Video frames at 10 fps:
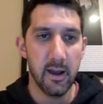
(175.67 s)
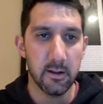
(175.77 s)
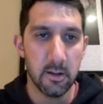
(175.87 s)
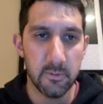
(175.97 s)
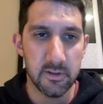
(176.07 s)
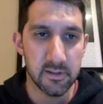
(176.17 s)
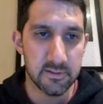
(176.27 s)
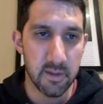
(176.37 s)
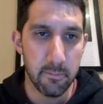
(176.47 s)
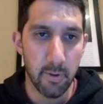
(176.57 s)
going to come in and
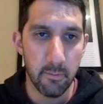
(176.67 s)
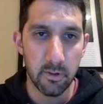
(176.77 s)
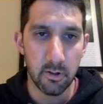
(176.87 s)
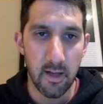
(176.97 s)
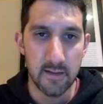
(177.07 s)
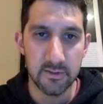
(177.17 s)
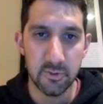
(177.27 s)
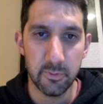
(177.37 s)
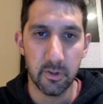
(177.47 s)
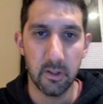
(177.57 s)
say public class
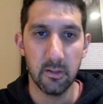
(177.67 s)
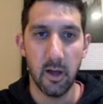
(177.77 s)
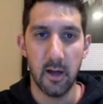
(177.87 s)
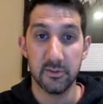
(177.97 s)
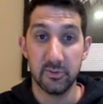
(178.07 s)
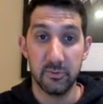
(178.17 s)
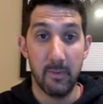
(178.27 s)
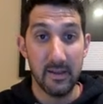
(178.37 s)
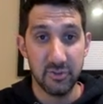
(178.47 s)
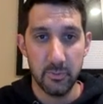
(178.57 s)
super uh,
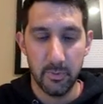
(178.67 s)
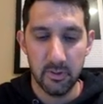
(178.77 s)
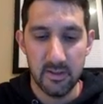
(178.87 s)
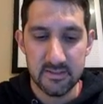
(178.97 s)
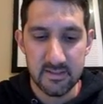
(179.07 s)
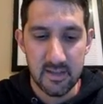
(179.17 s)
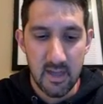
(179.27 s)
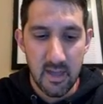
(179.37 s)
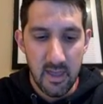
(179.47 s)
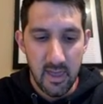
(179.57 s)
my super list,
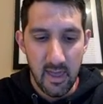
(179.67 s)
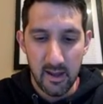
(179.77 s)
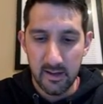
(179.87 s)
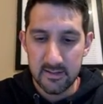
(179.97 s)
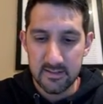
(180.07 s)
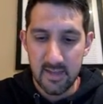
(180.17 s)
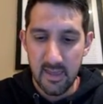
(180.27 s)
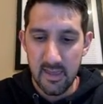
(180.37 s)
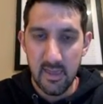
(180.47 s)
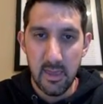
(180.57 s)
and I'm going to say
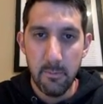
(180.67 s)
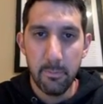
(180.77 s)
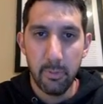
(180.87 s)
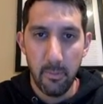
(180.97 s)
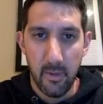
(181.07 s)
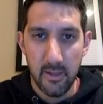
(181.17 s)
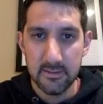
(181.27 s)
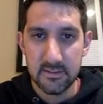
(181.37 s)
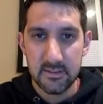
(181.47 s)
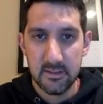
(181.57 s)

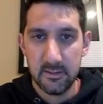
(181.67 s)
implements